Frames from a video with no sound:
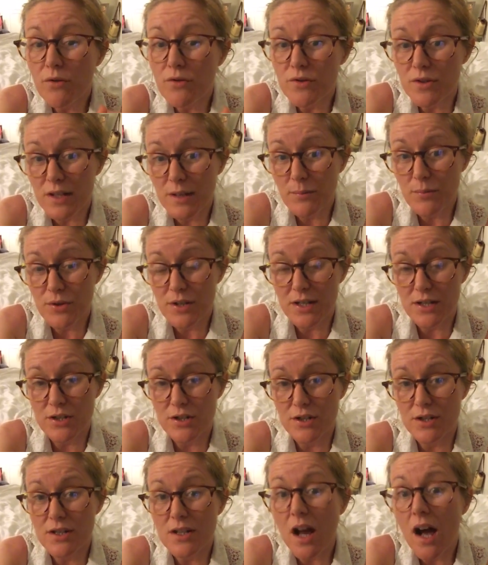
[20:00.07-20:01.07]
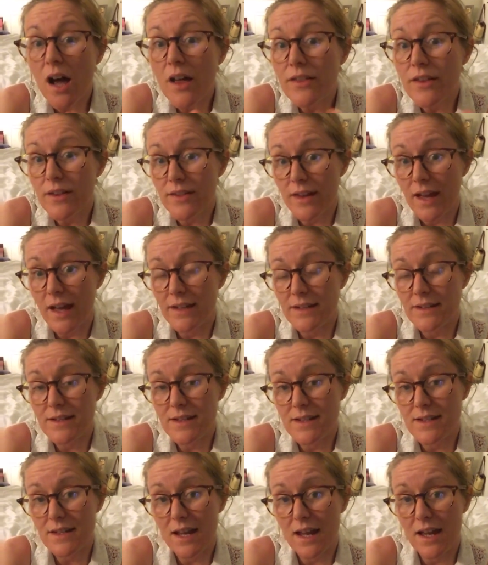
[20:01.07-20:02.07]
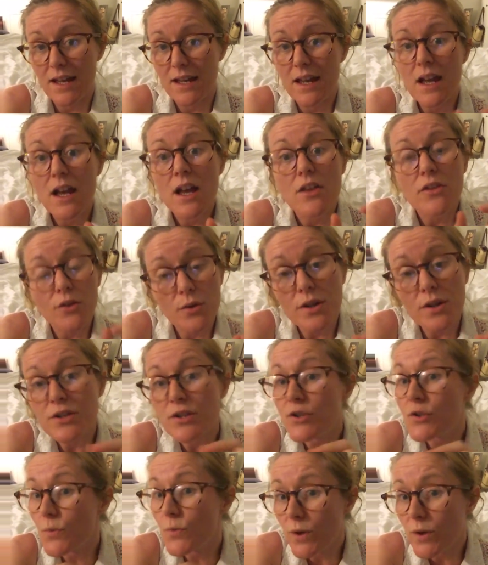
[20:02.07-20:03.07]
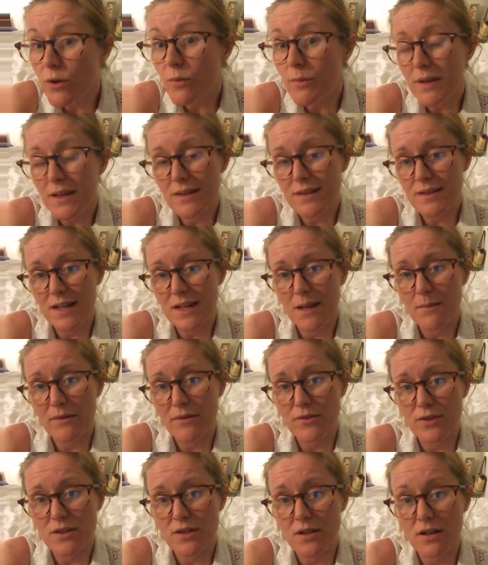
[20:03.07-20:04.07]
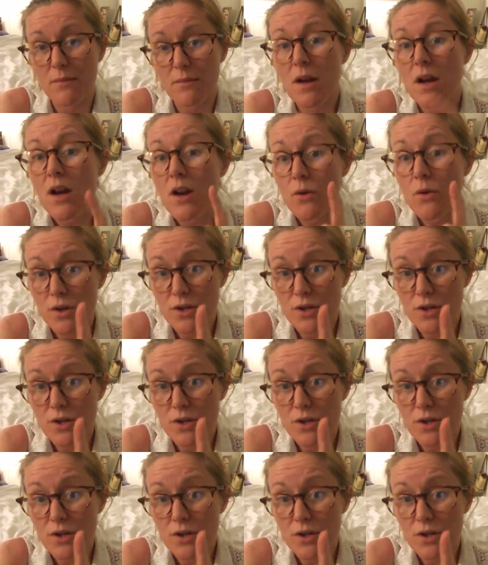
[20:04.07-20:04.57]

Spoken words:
won't do any predictions other than to say the questions will be the same every time.